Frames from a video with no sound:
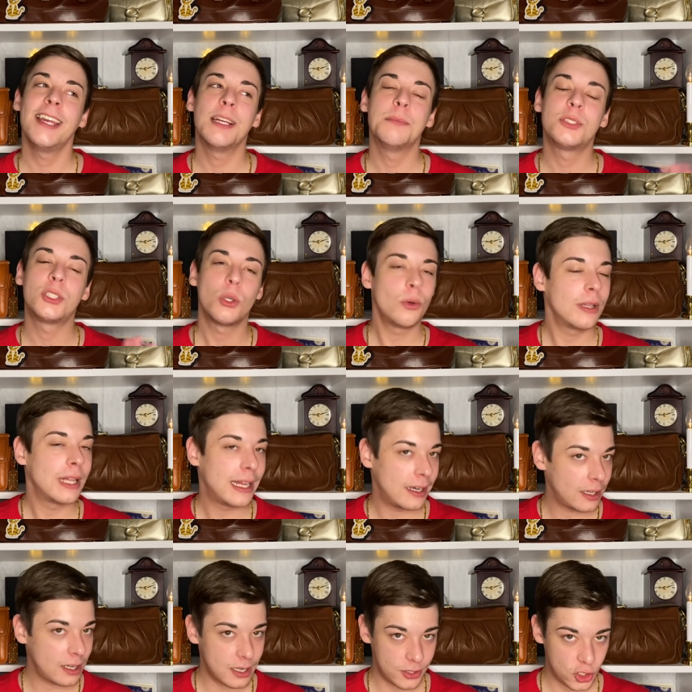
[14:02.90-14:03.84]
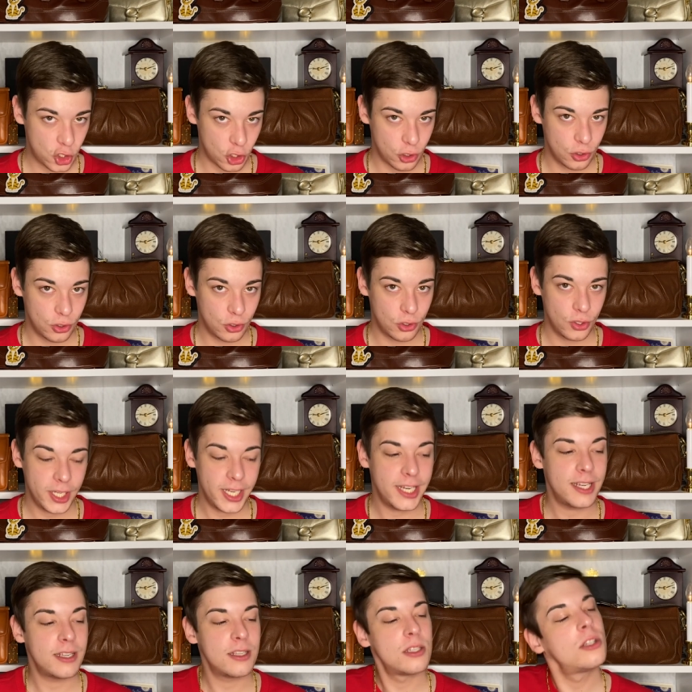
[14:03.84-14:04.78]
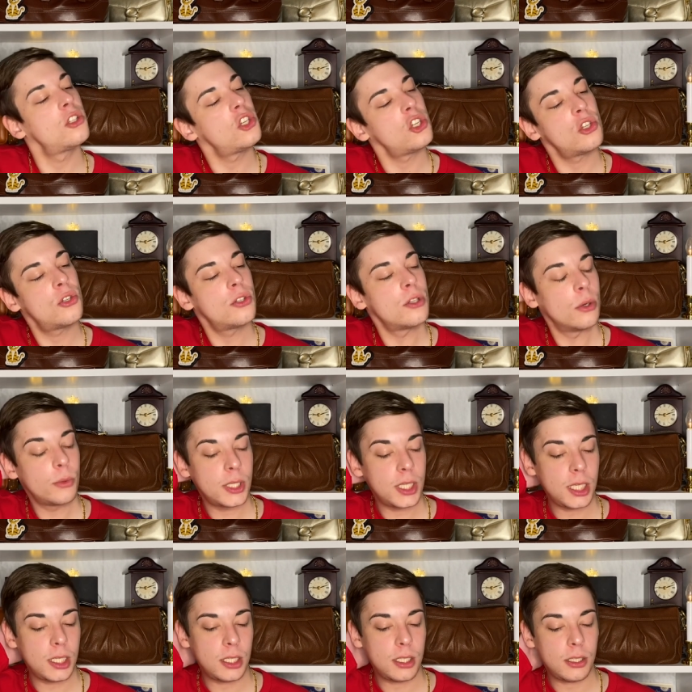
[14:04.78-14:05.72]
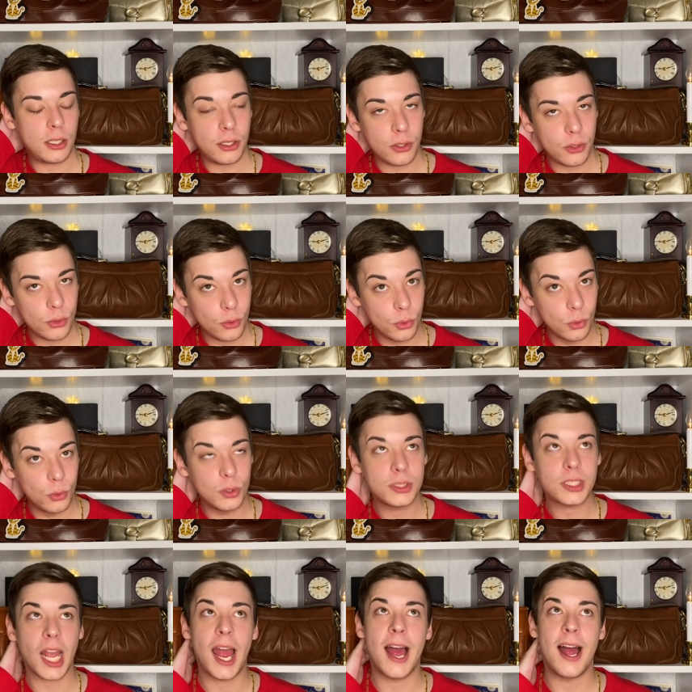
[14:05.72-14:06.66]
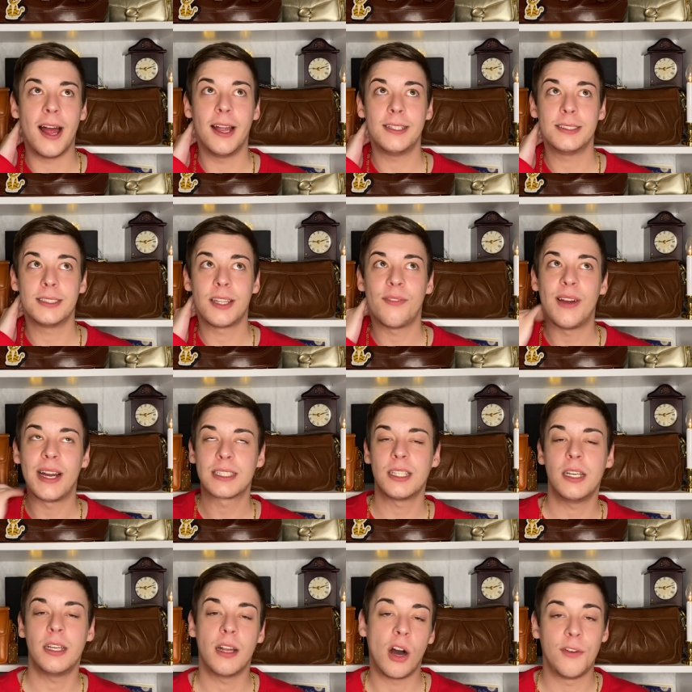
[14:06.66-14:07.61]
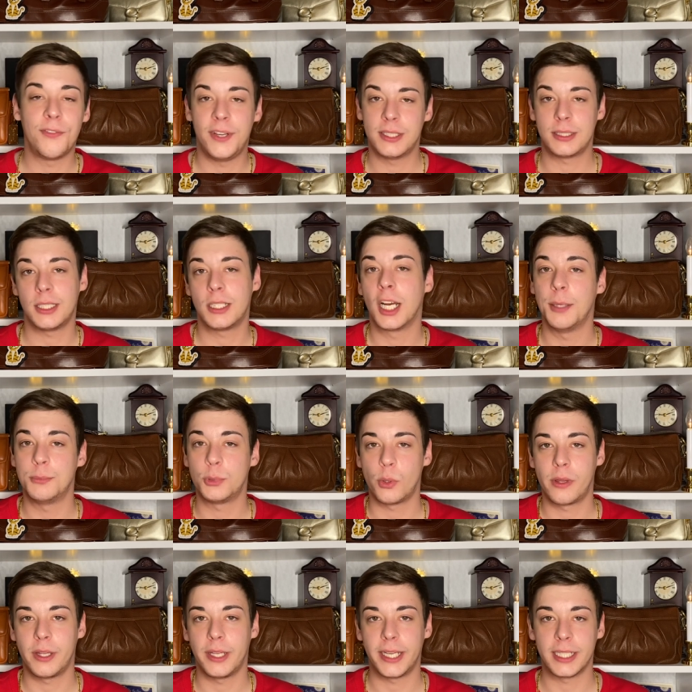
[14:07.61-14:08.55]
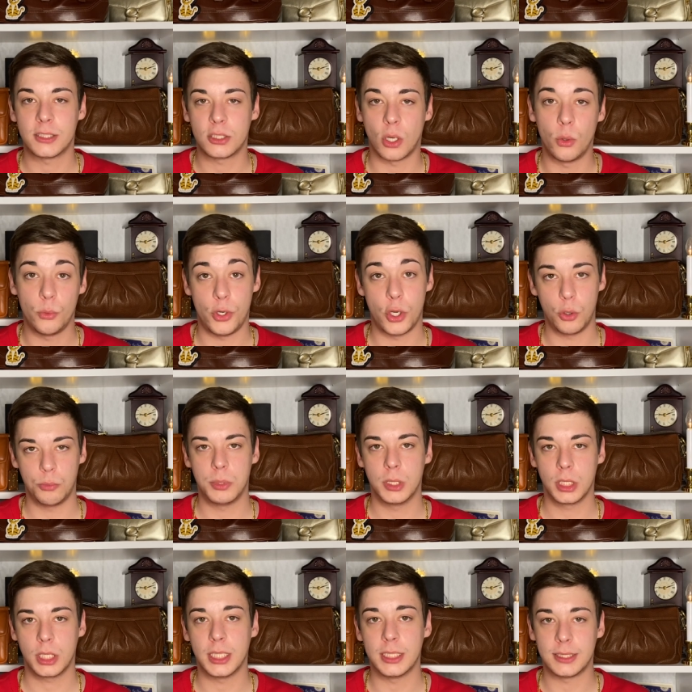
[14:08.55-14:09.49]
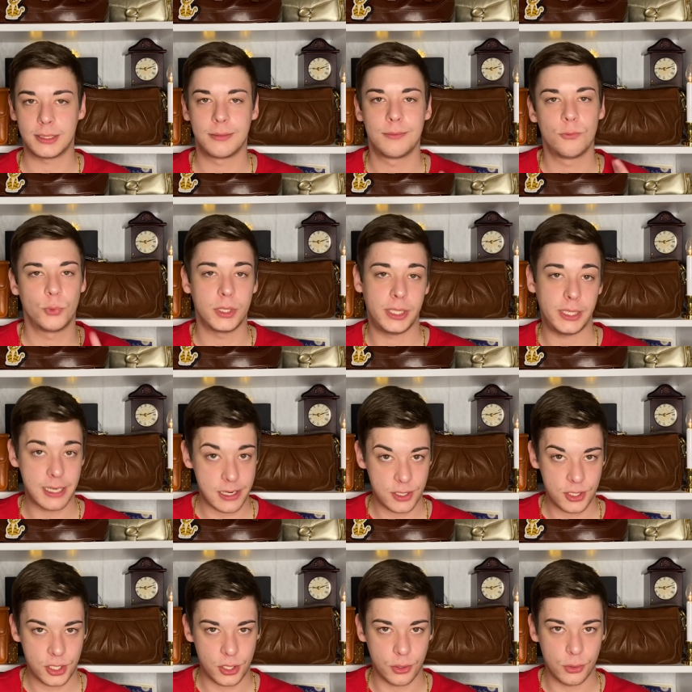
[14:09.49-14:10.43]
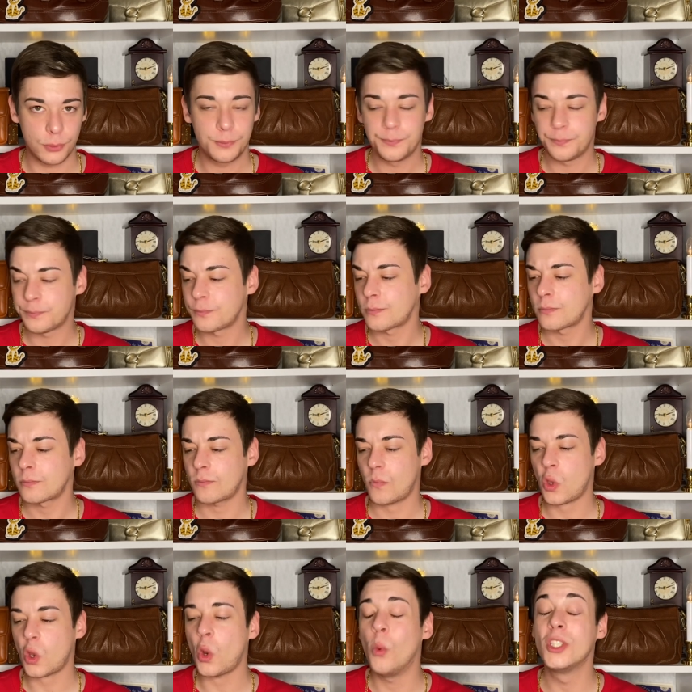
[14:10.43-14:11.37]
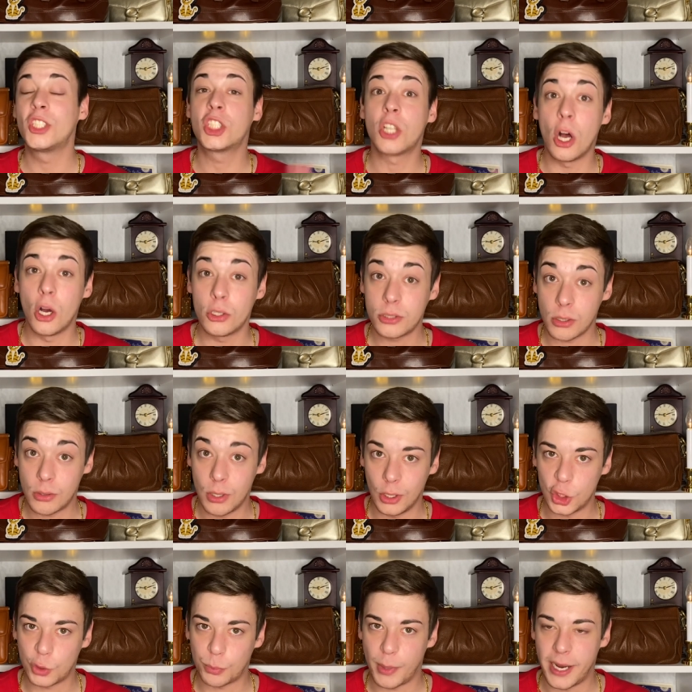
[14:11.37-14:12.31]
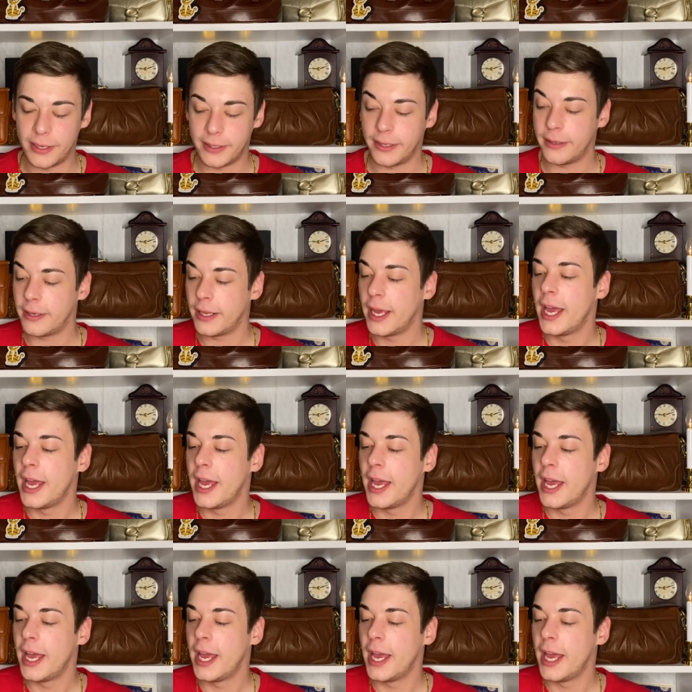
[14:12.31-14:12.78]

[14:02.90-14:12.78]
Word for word: am so glad I got the journal. It is just so cute. And the fact that it obviously comes with like its own notebook is really nice too. Which is also Coach branded.